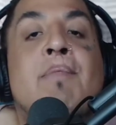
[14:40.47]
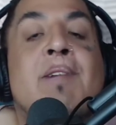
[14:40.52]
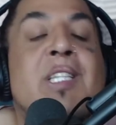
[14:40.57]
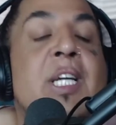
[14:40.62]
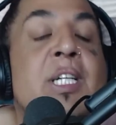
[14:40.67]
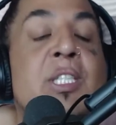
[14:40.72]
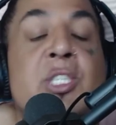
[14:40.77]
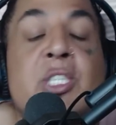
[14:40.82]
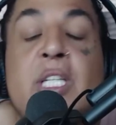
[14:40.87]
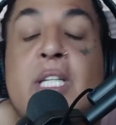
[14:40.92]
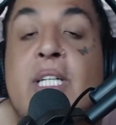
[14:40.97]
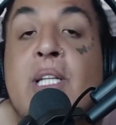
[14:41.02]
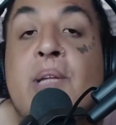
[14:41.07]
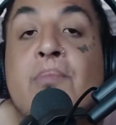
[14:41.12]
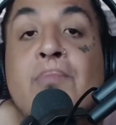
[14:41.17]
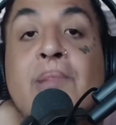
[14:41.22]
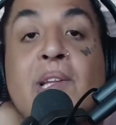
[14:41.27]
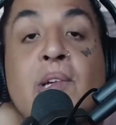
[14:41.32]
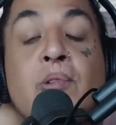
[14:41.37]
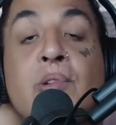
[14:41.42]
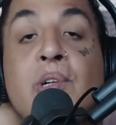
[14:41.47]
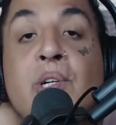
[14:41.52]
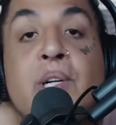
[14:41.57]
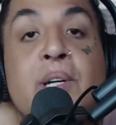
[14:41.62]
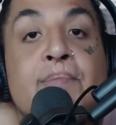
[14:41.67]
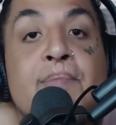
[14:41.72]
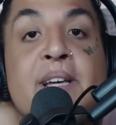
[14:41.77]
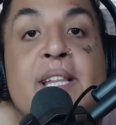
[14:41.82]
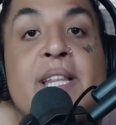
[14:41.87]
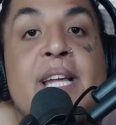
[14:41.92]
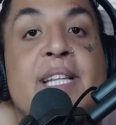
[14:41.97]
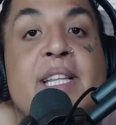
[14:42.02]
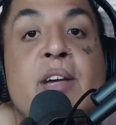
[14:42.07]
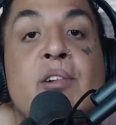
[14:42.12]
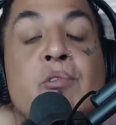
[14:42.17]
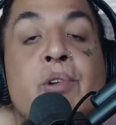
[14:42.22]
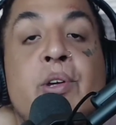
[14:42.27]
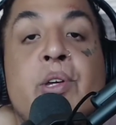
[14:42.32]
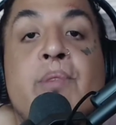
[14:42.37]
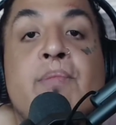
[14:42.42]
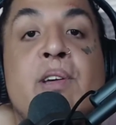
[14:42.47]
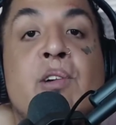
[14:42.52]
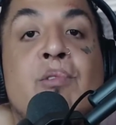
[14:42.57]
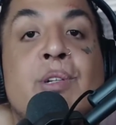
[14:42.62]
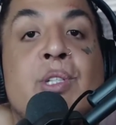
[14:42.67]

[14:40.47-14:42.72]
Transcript: potentially the blue could mean that they're going to be